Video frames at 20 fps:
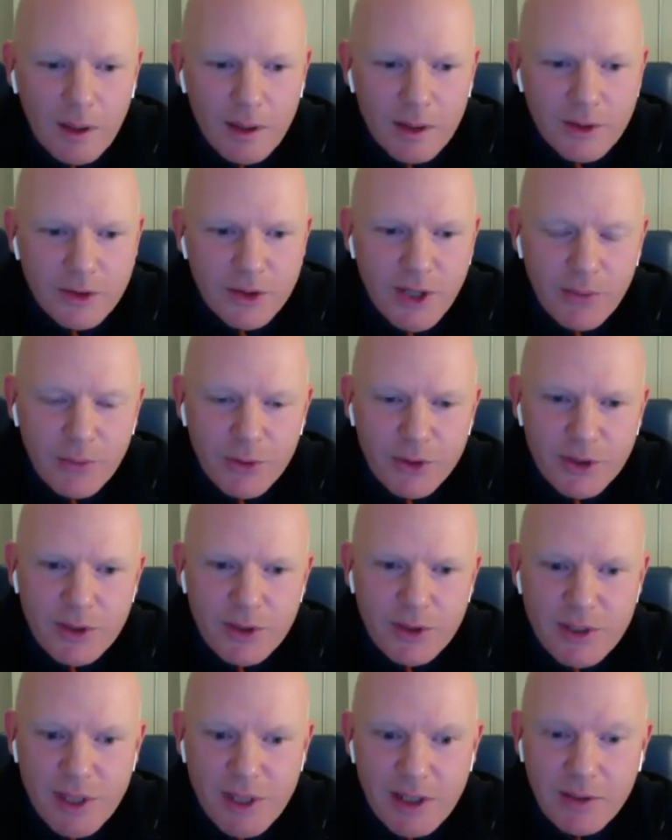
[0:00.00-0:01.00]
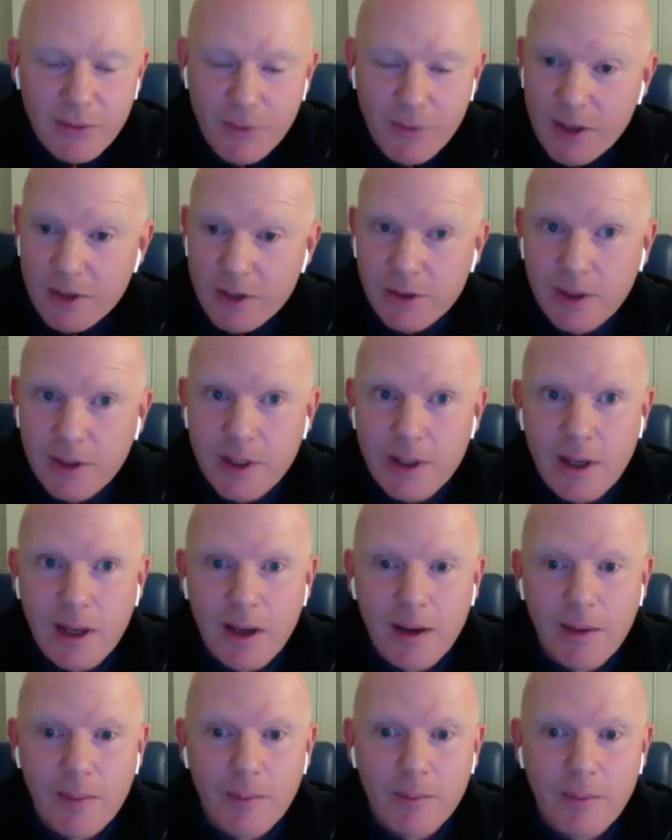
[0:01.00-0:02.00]
Jefferson did eventually
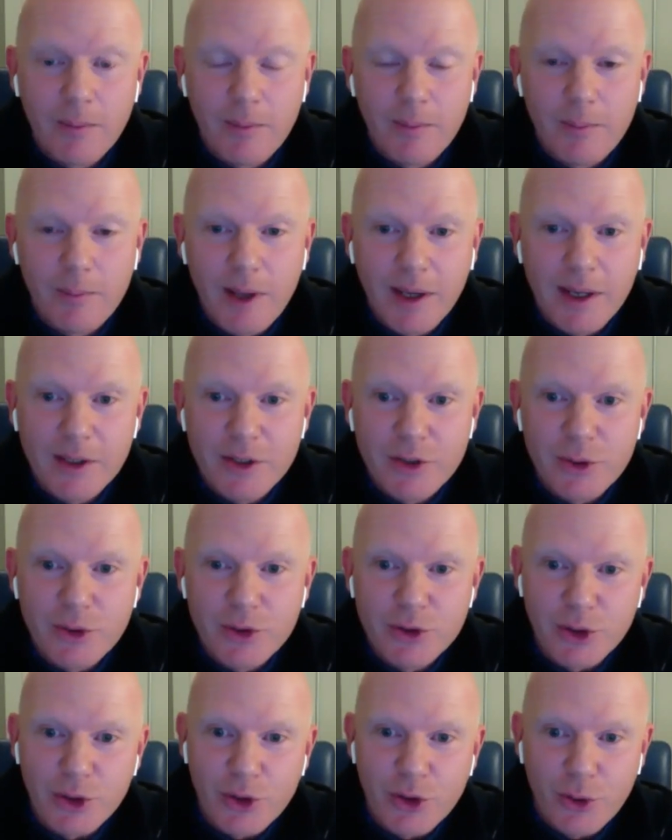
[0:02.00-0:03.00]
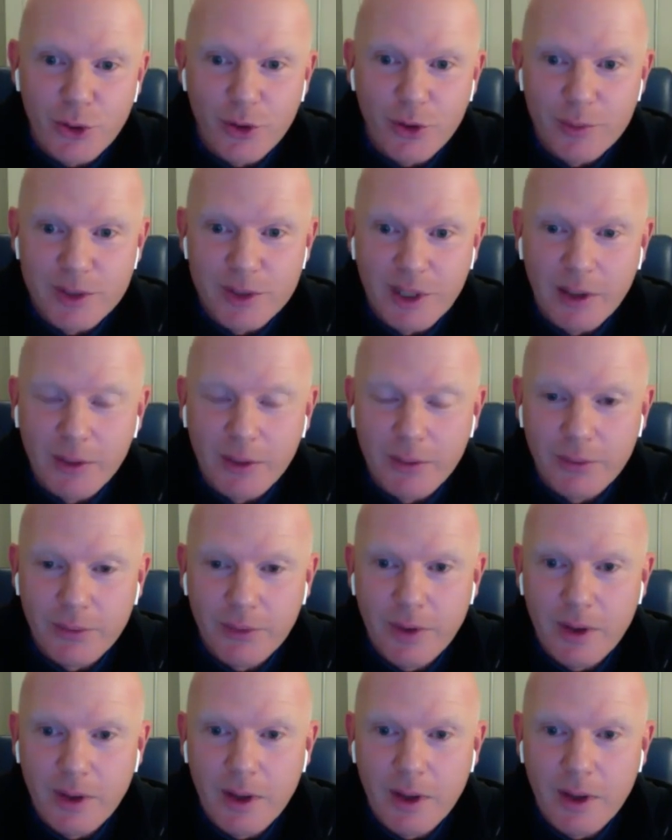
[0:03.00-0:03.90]
manage to secure himself